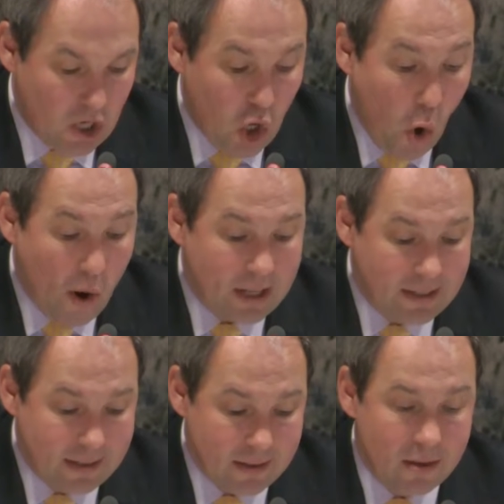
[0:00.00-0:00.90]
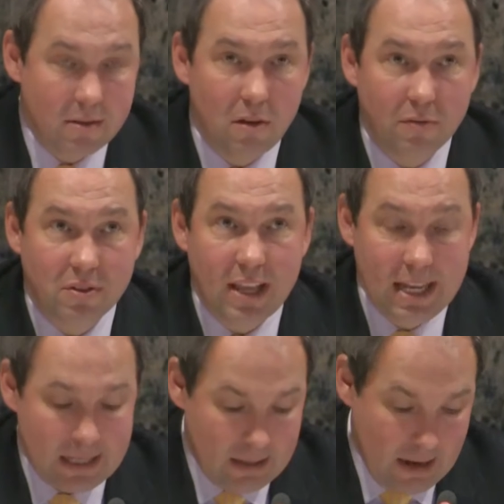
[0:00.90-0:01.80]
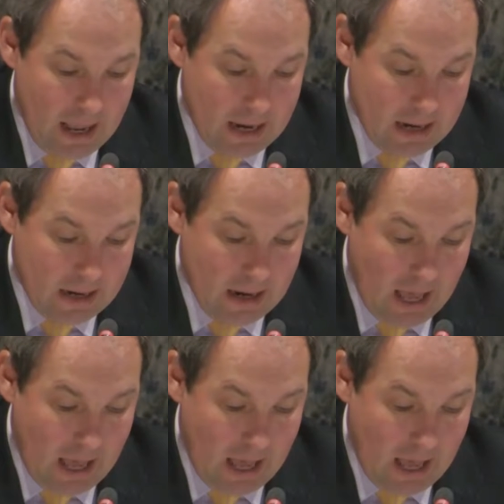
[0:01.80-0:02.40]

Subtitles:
coexistence of state and